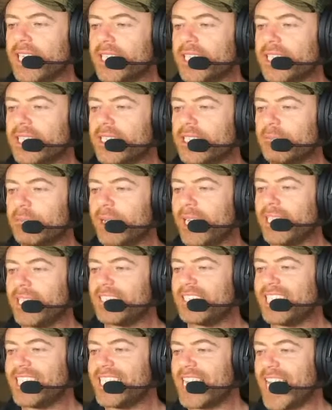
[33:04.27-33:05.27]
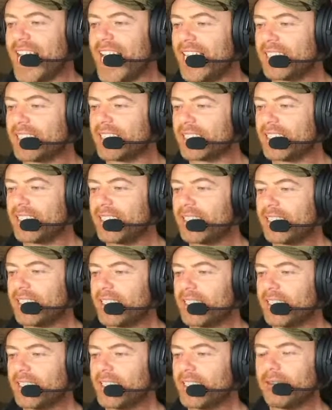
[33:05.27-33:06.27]
into place yet,
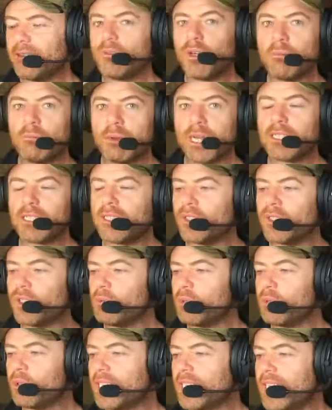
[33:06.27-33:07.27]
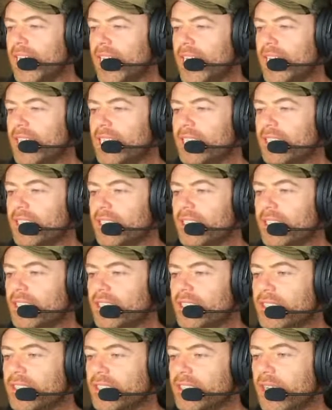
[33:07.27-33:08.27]
I'm not back to normal yet, is I
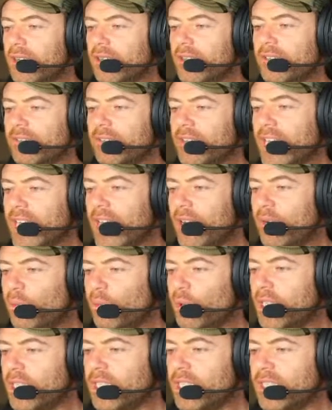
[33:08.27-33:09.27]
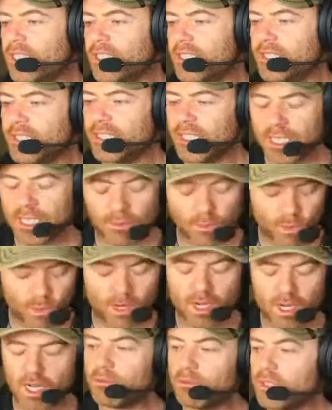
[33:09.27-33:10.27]
just totally forget words and
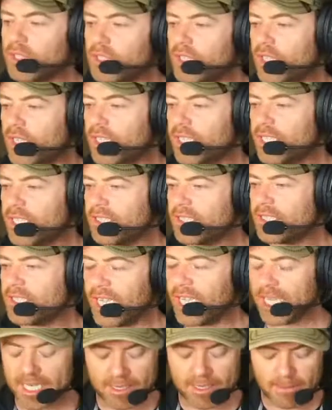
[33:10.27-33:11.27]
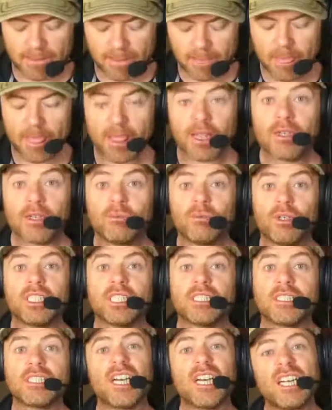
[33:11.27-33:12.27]
what I was trying to say, which
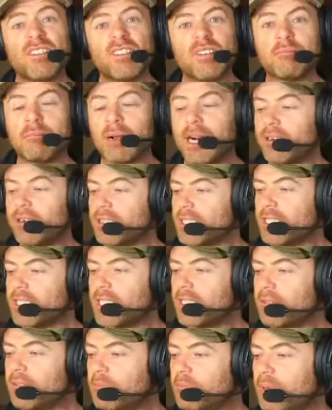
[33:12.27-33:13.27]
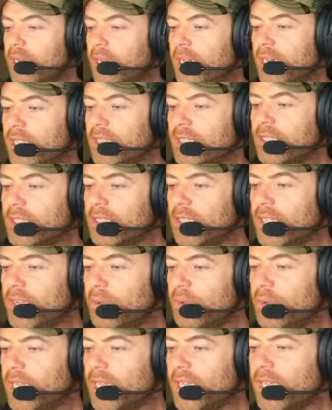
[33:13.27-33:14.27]
is kind of embarrassing, but I just go
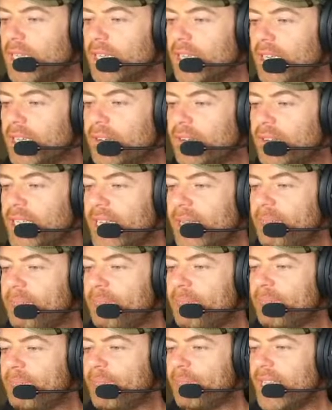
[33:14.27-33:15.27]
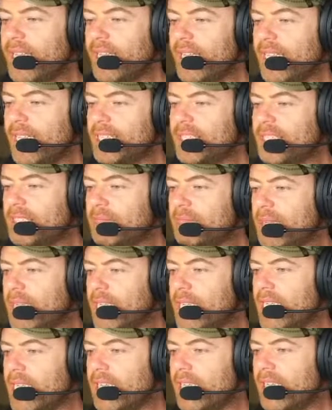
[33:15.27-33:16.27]
with it and go, yep, this is me.